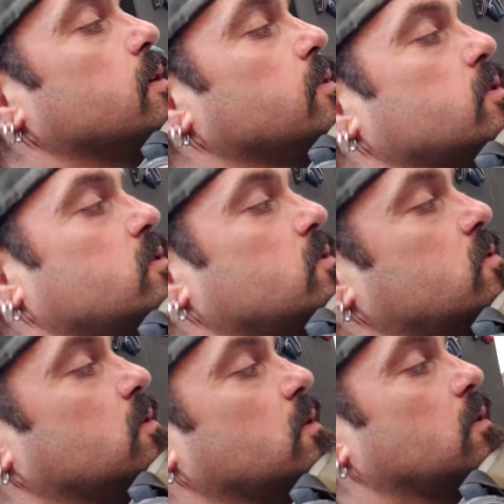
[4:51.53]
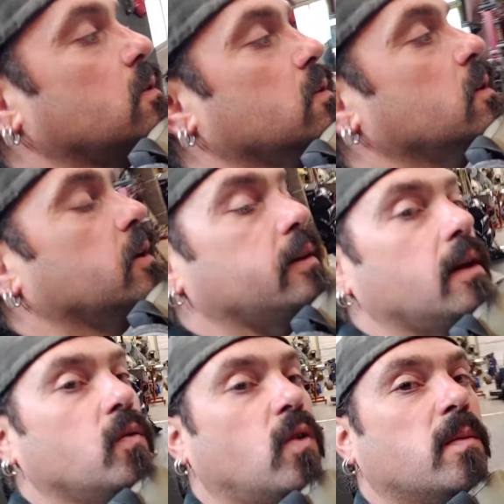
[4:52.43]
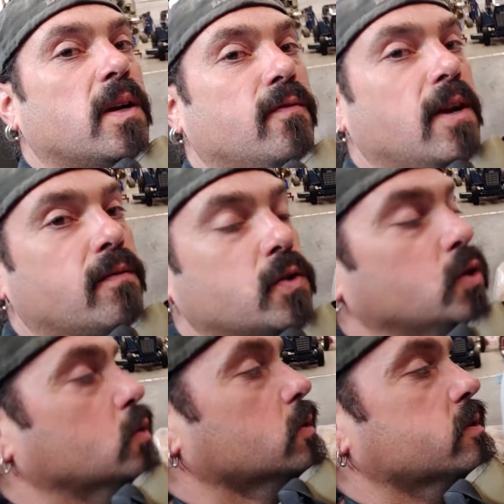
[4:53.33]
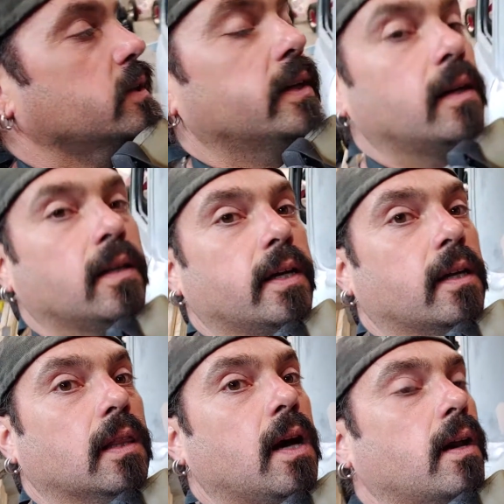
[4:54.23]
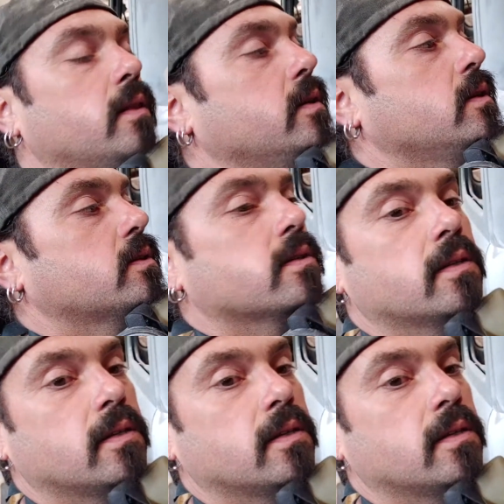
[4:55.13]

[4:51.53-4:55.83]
This is again one of my favorite tools. I got like a lot of these.